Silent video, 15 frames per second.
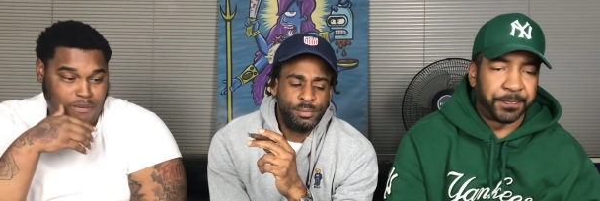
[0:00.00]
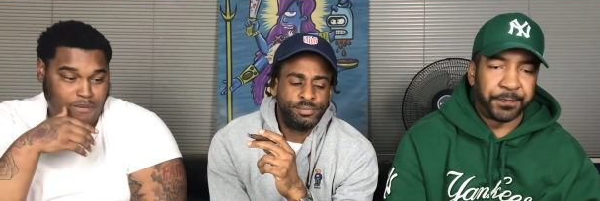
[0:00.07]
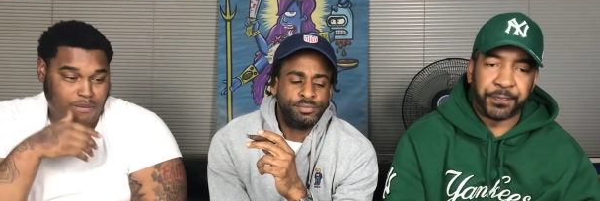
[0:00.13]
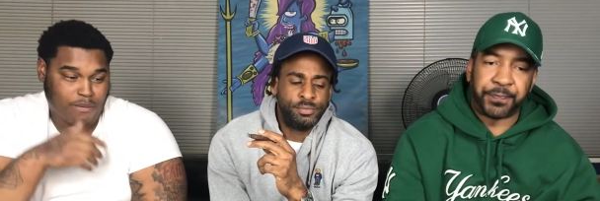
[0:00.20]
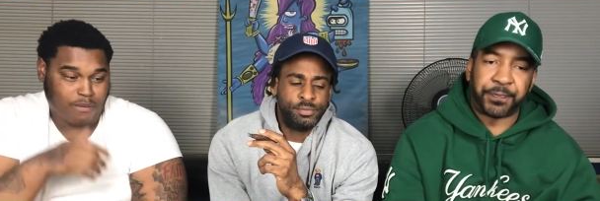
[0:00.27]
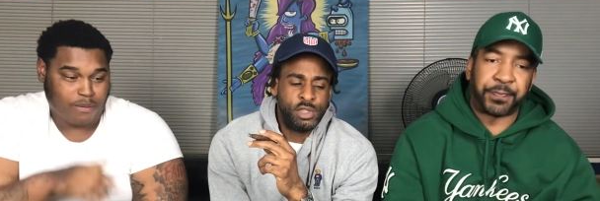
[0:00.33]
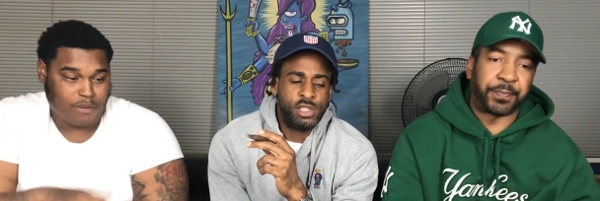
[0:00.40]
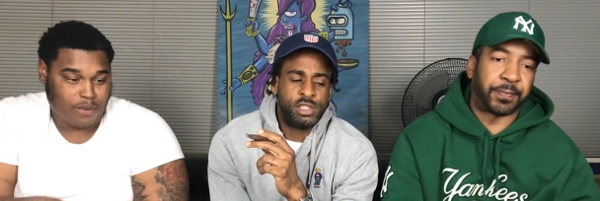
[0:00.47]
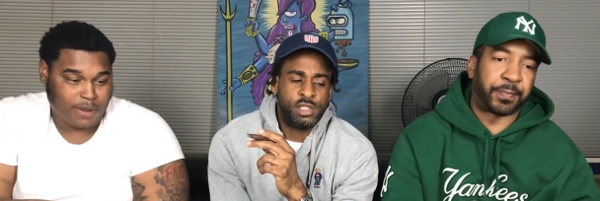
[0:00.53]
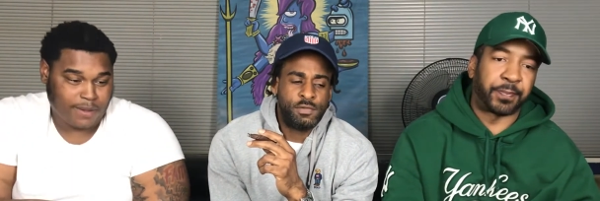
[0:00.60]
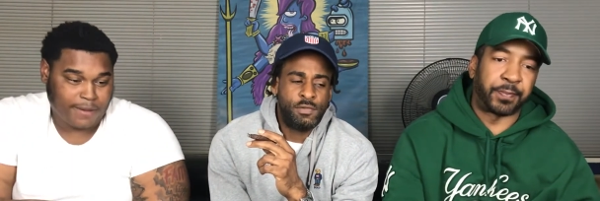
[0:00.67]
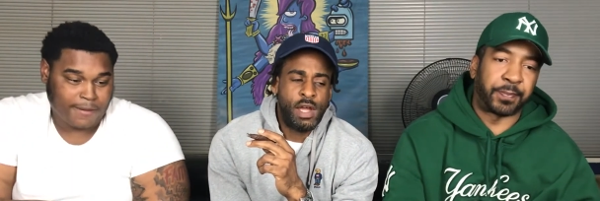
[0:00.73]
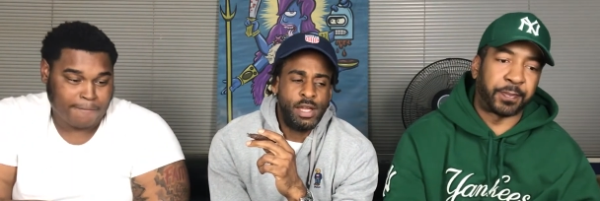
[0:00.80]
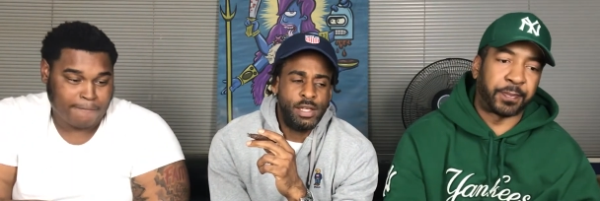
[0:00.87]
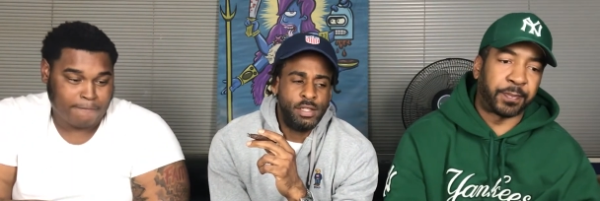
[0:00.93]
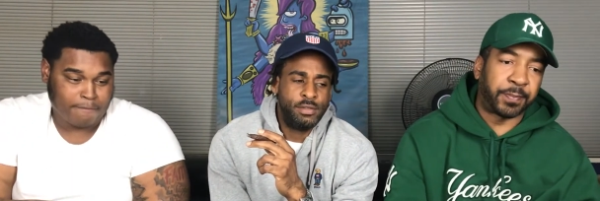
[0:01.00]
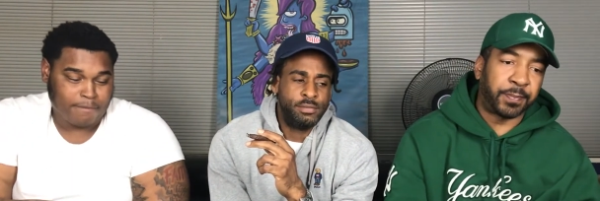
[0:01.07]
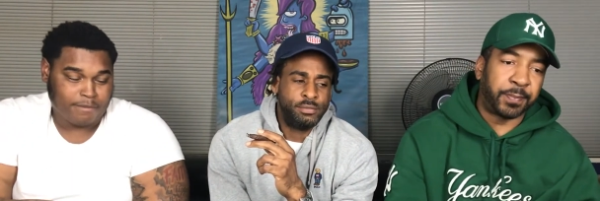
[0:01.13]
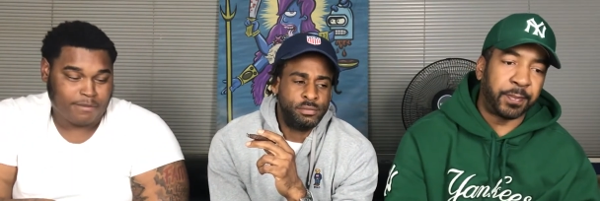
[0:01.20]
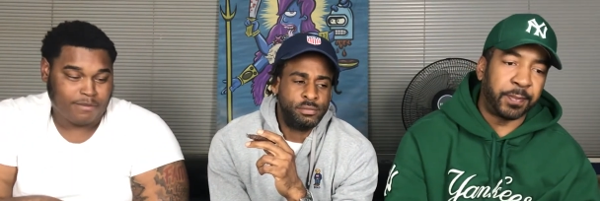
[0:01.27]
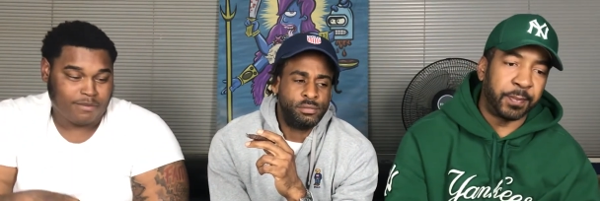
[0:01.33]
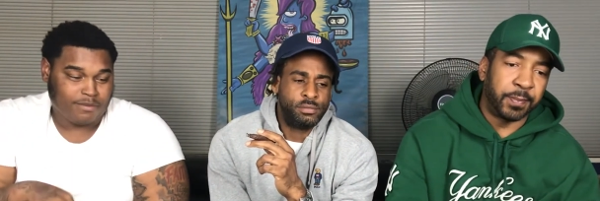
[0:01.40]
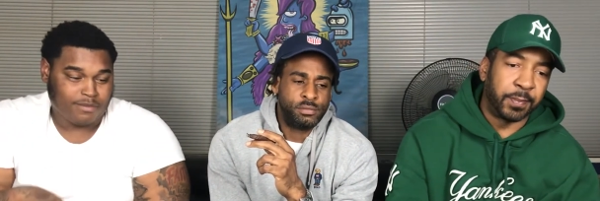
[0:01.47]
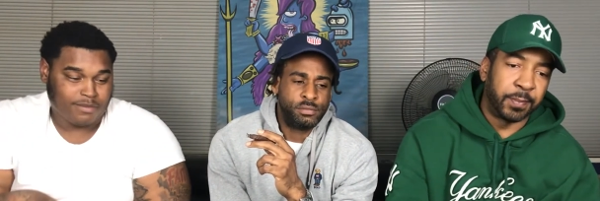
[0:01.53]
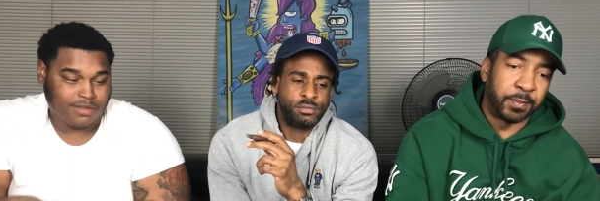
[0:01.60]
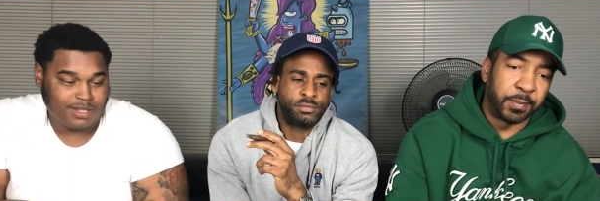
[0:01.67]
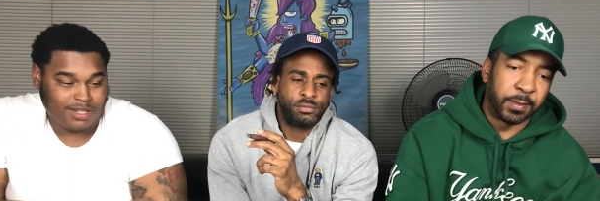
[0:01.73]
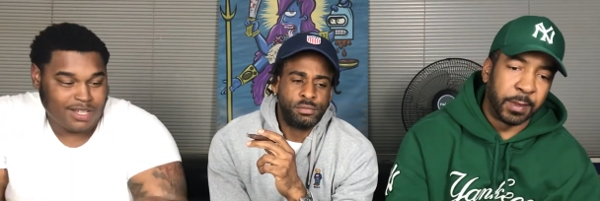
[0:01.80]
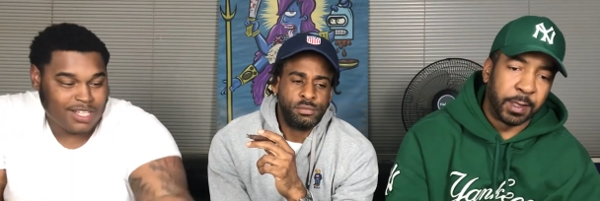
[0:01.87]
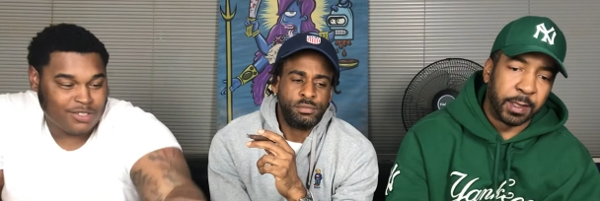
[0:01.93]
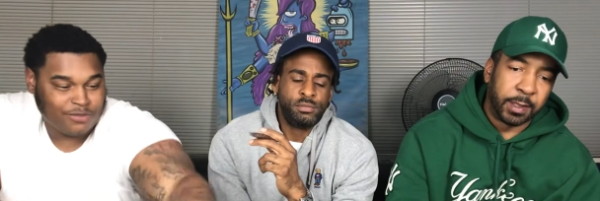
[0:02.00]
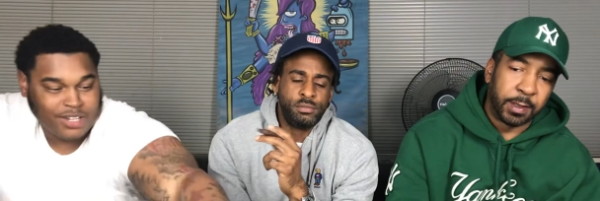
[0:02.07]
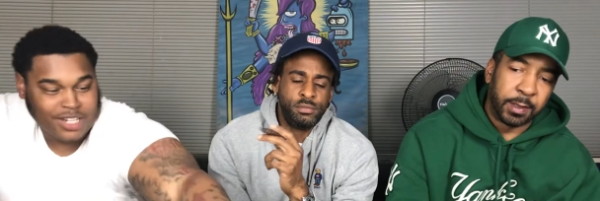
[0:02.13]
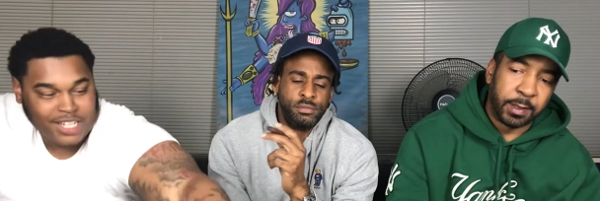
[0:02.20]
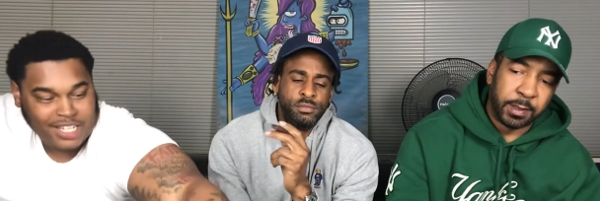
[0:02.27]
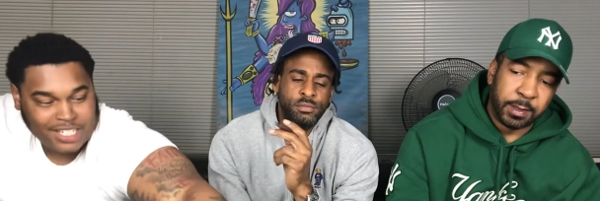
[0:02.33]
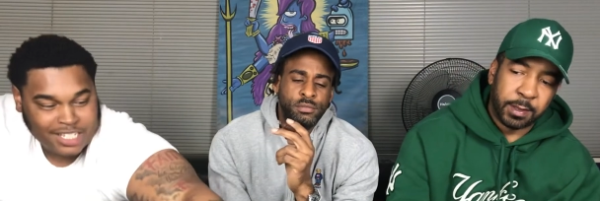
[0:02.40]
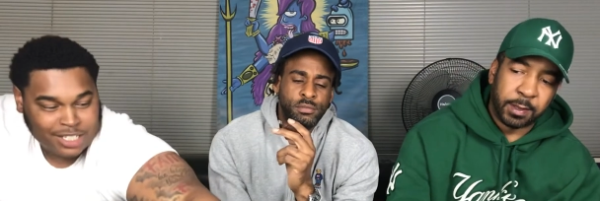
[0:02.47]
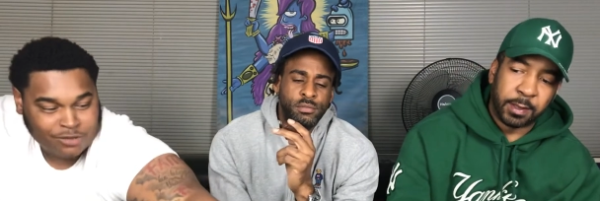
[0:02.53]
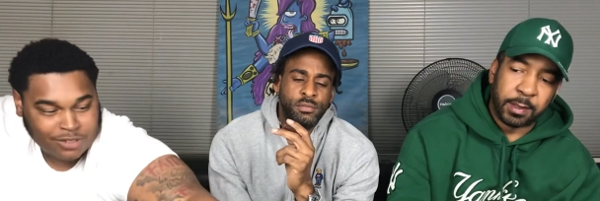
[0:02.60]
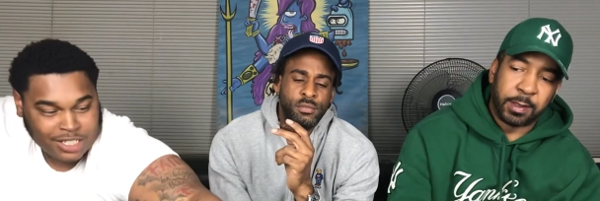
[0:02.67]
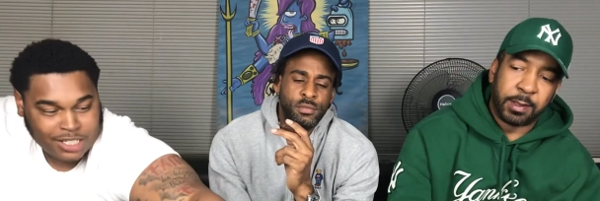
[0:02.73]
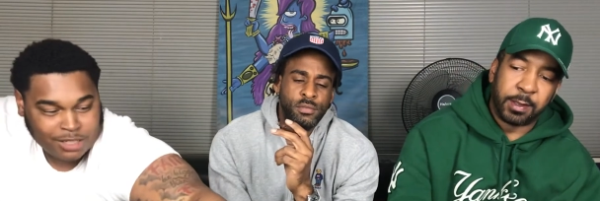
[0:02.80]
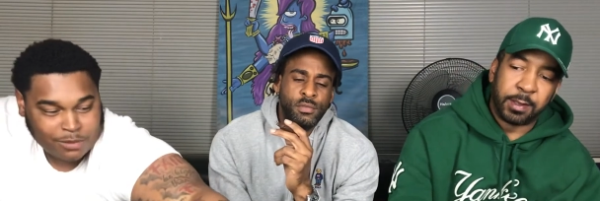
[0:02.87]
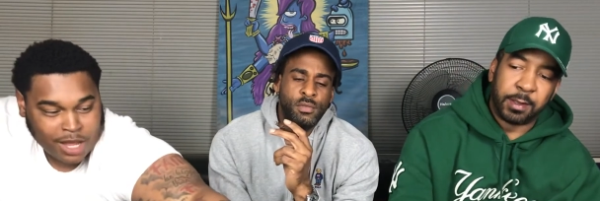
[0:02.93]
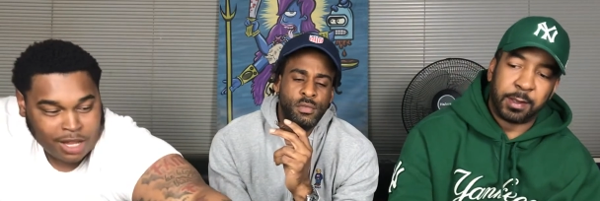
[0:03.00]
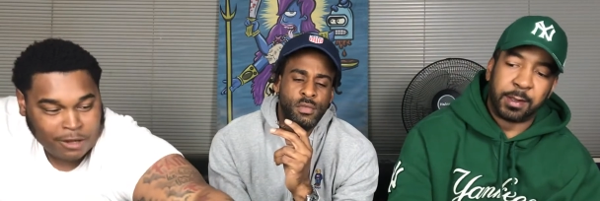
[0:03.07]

Speaker 1: This is fire it's funny because he's really smart.